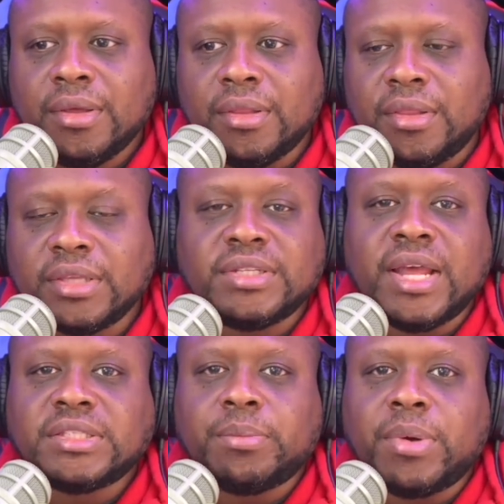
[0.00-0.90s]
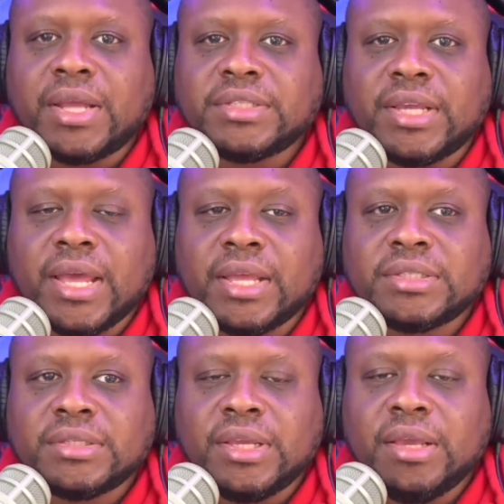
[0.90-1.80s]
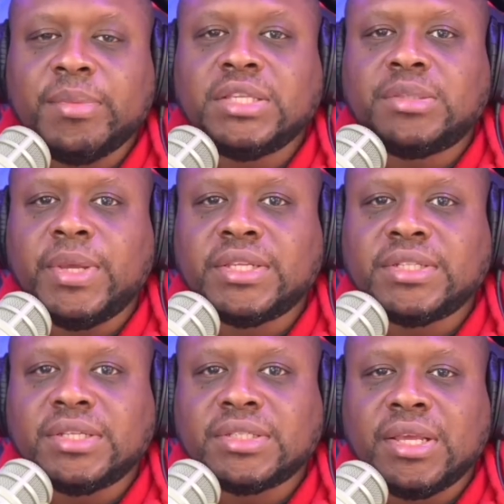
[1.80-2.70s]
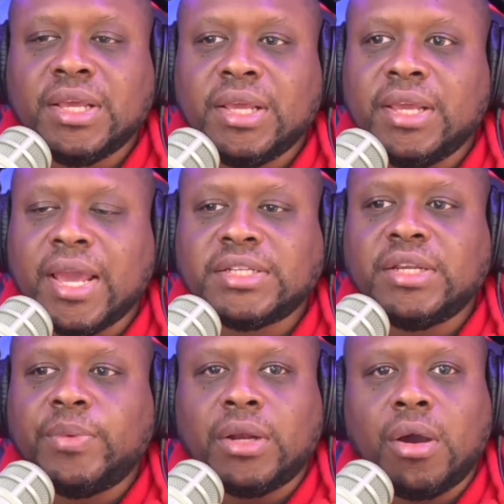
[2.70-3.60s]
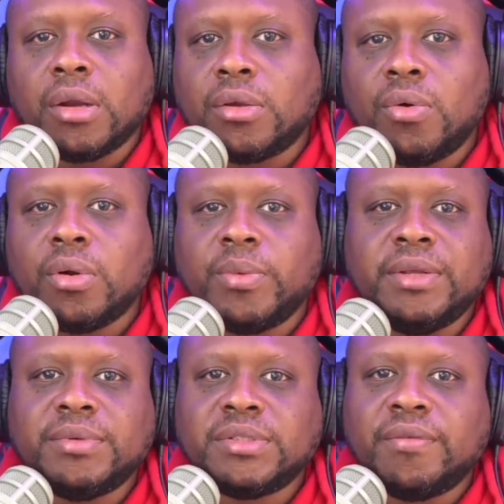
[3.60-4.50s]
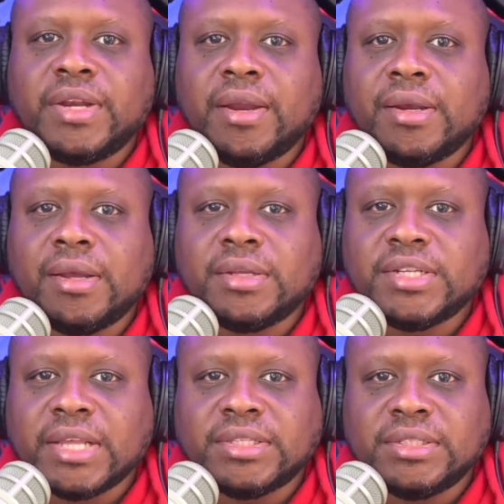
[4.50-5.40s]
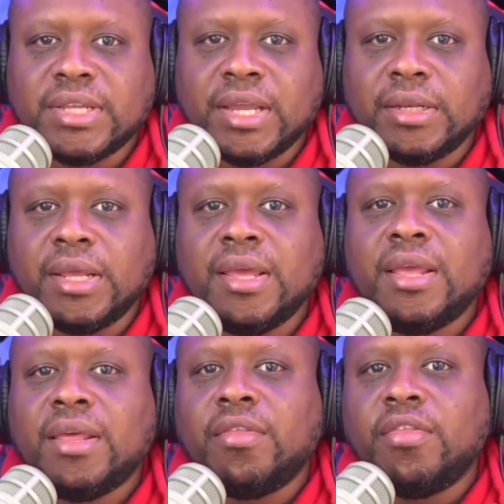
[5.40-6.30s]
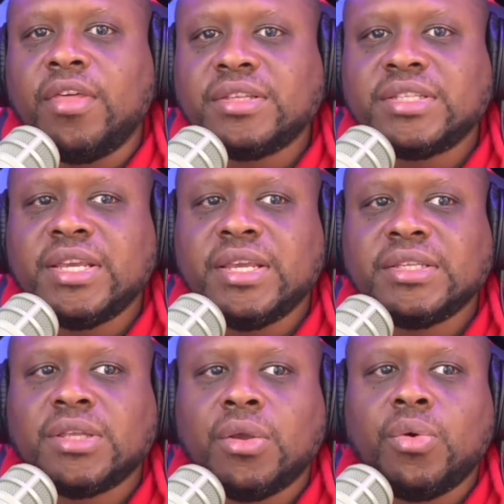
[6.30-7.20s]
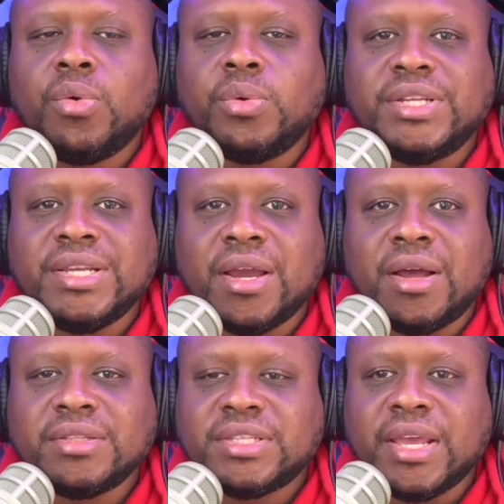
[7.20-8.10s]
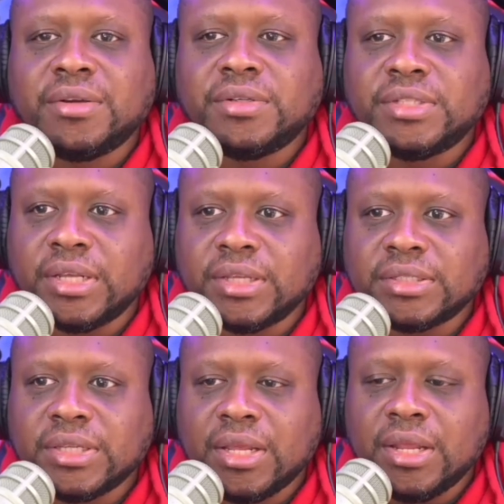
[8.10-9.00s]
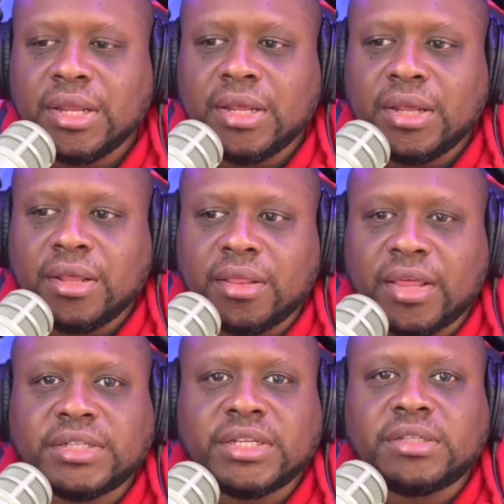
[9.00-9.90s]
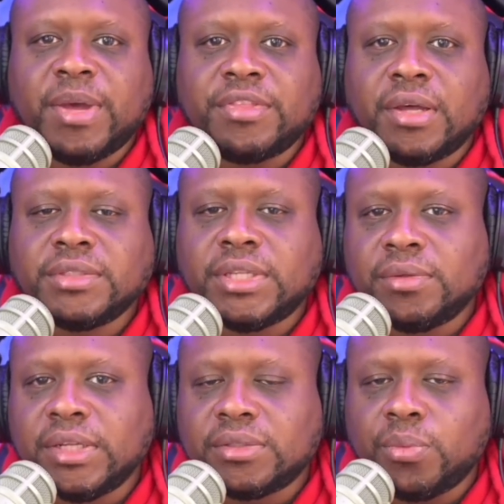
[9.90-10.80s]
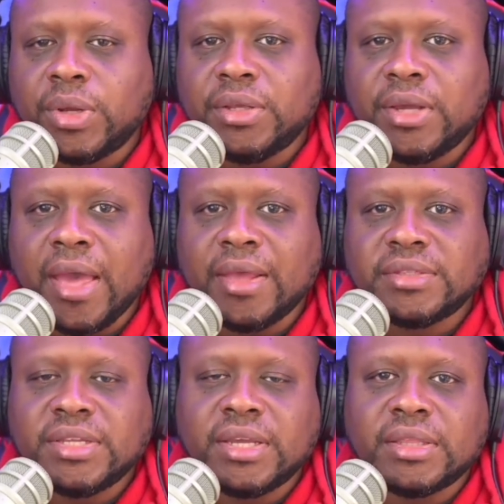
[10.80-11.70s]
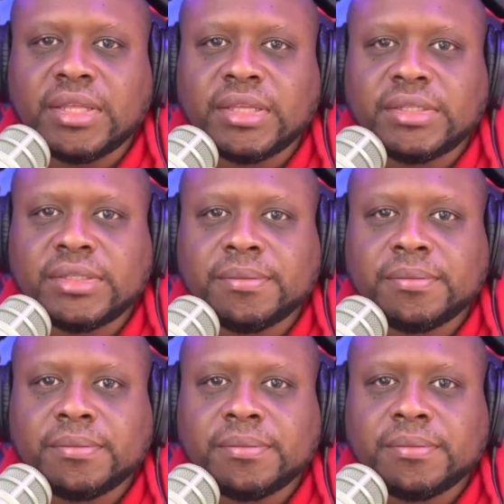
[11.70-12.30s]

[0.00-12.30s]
This is not surprising, guys. He means business. He actually went hardcore when he was over there at Jackson State. This is who Deion Sanders is. That's just my thoughts on this. What do you guys think of this?